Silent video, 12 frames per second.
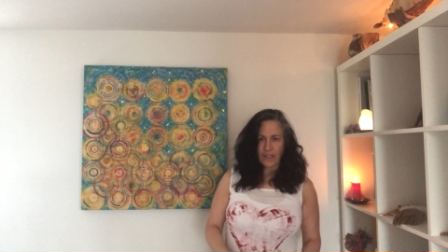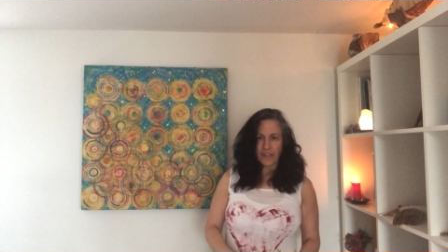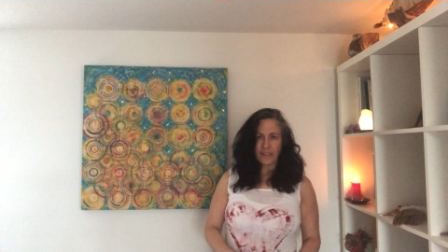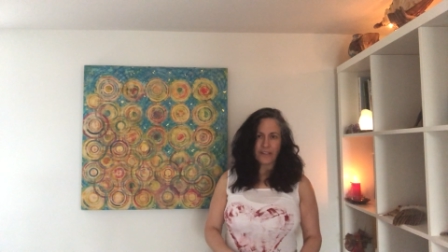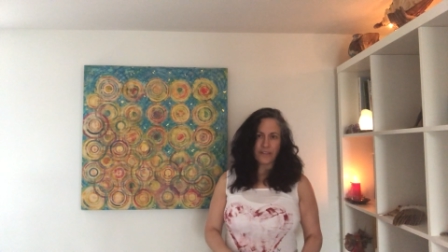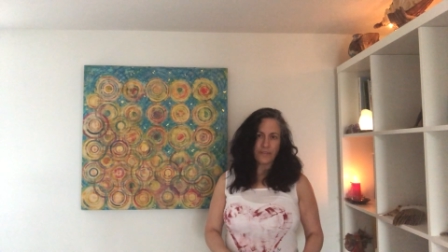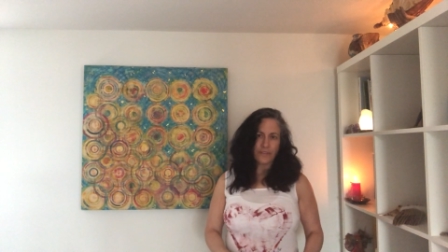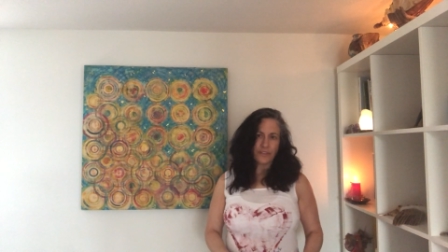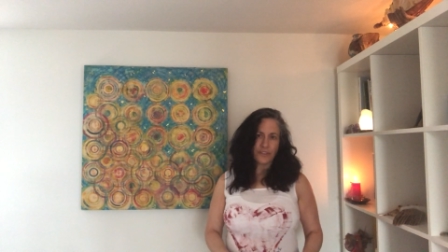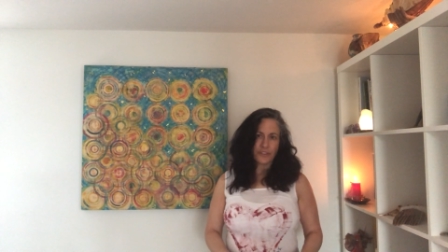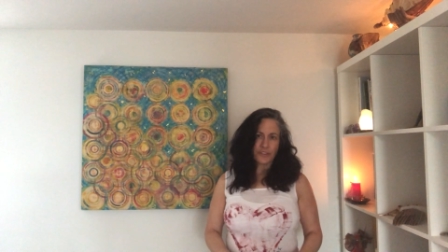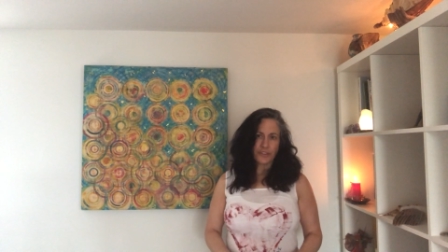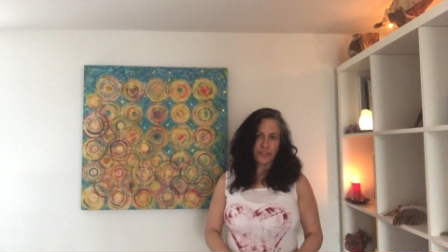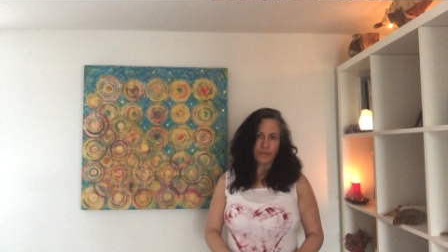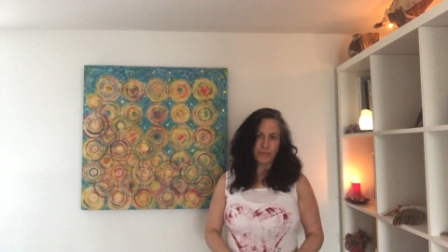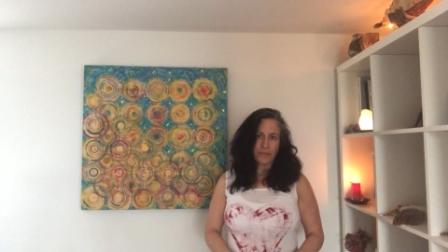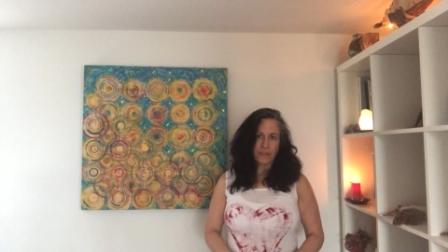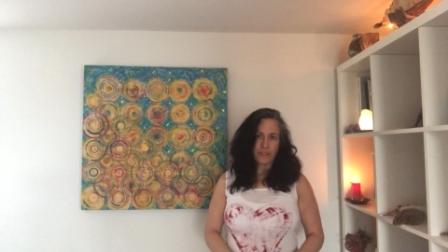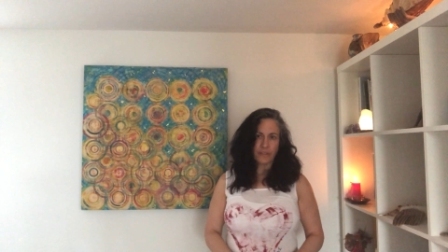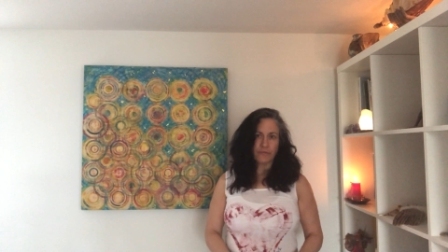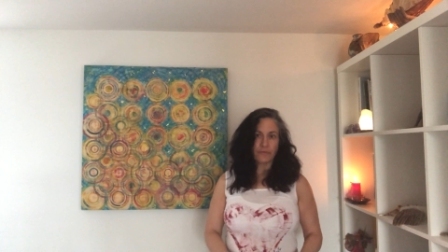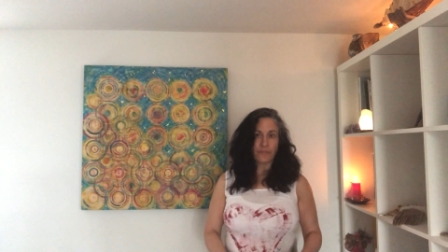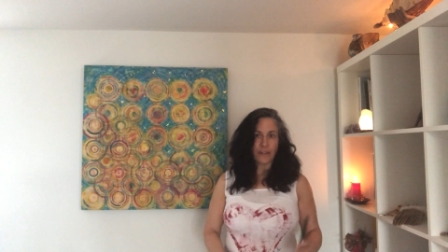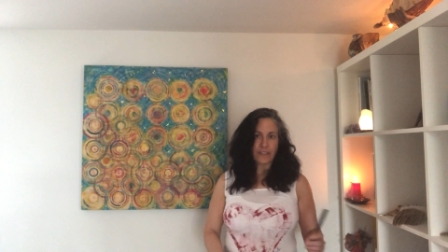I love the term
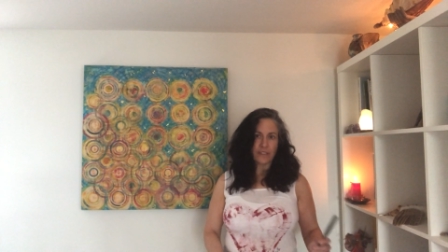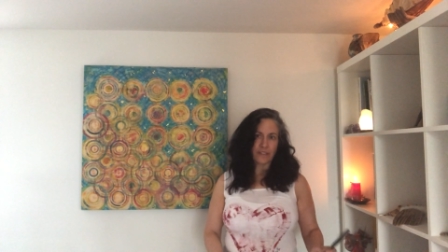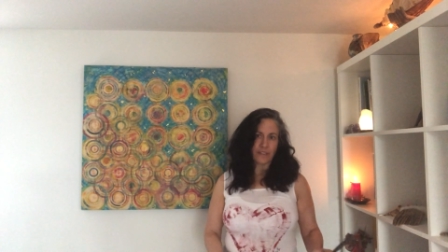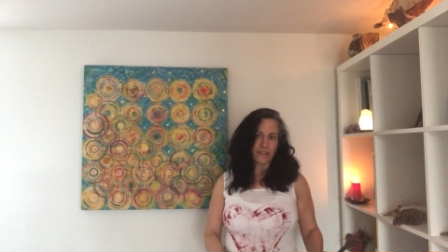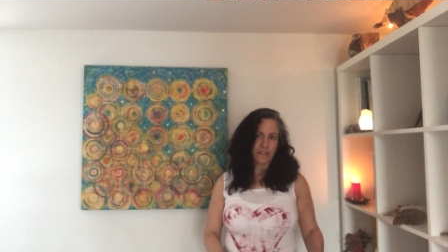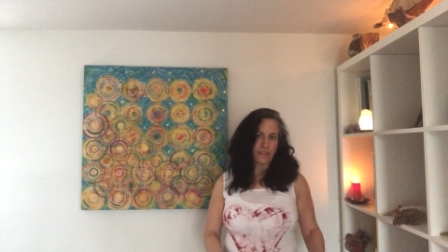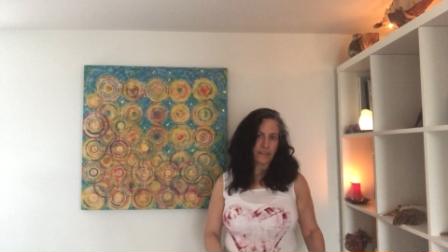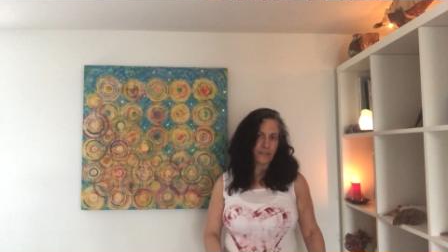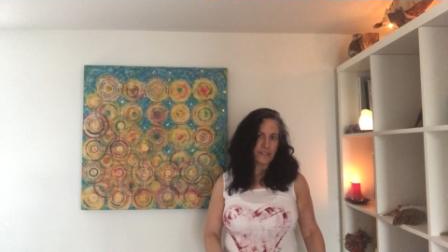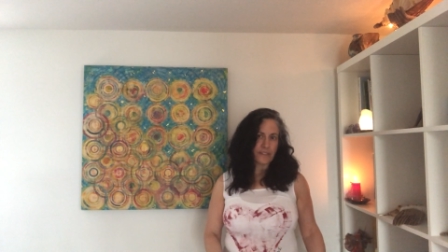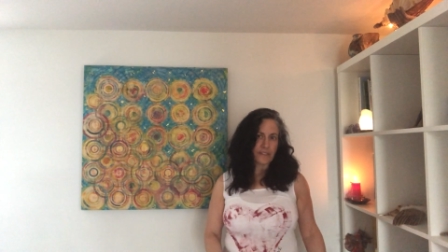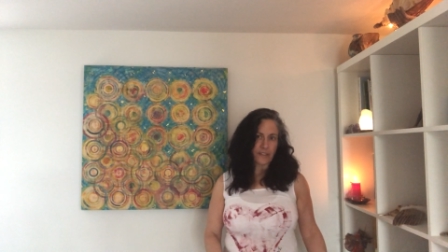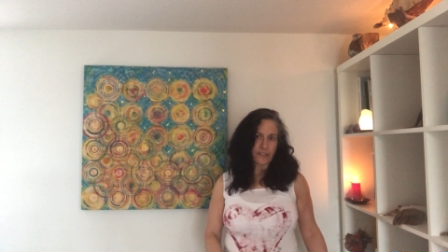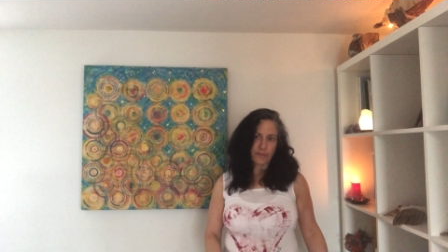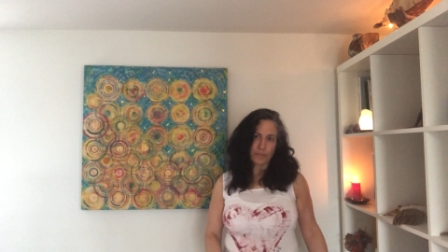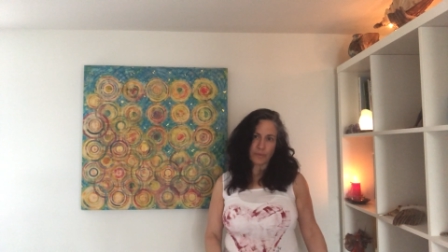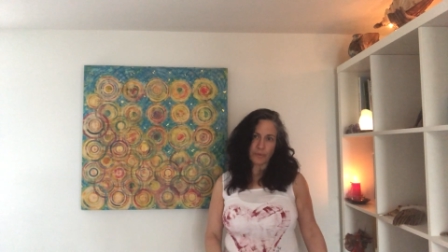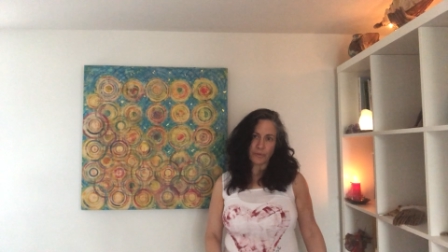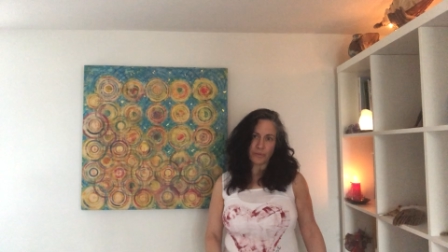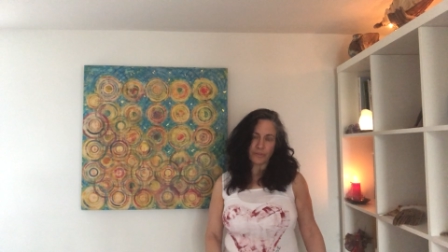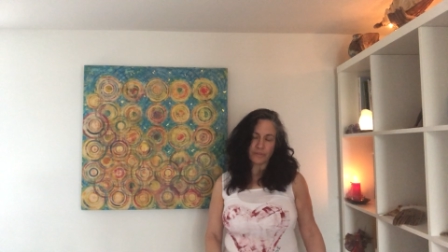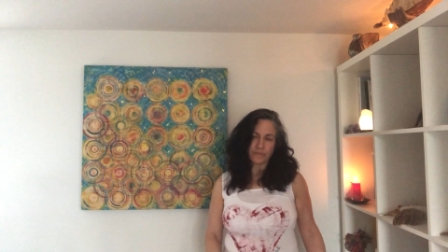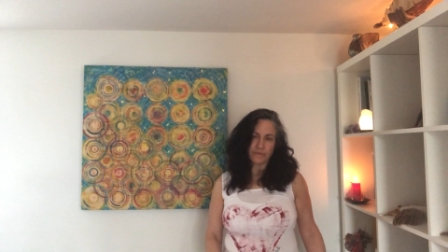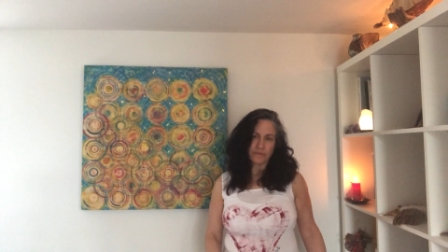inviting the singing bowl
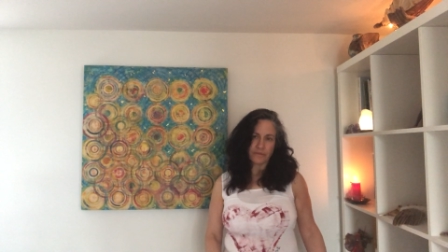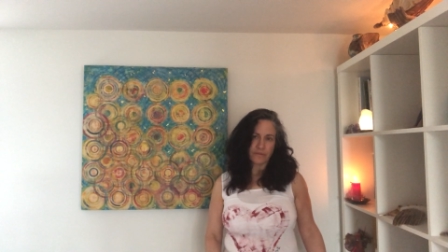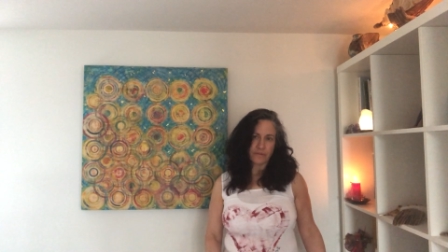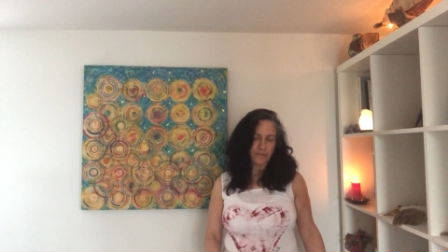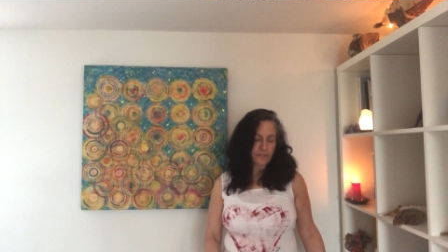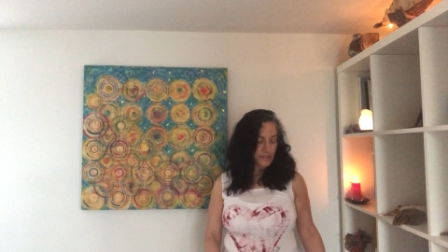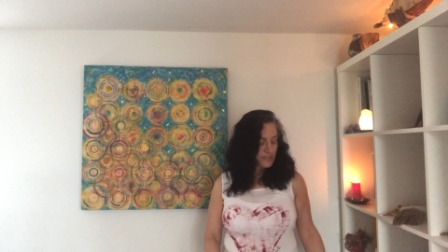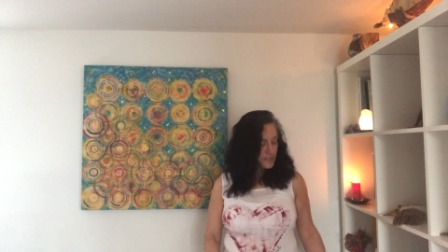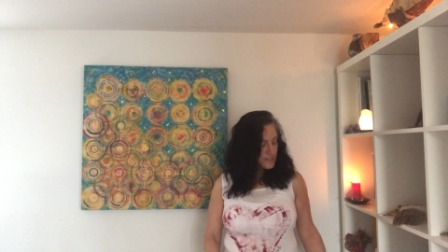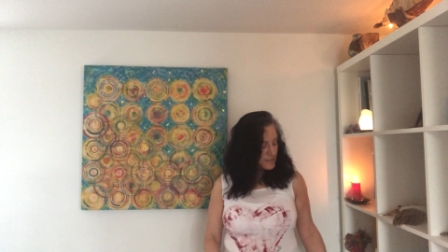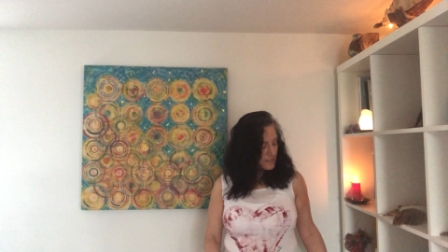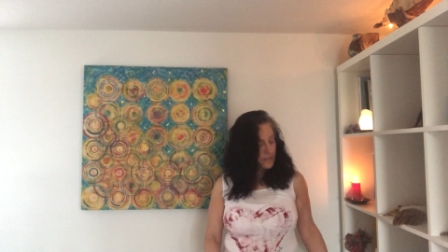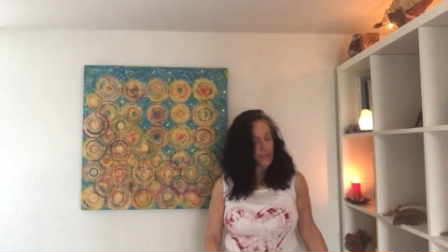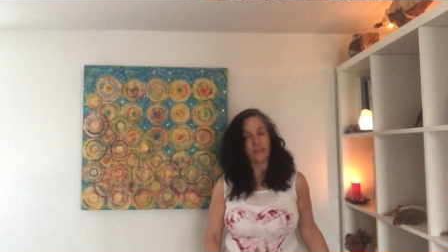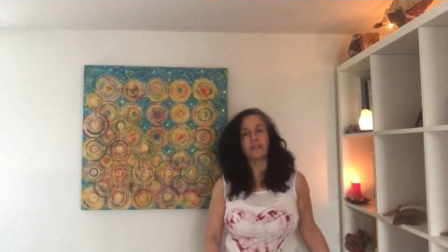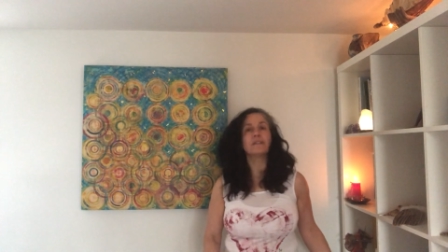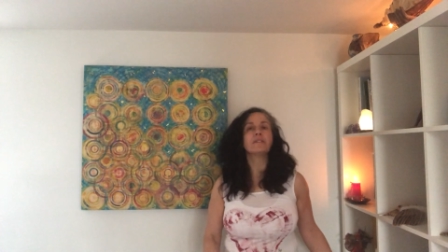to sing.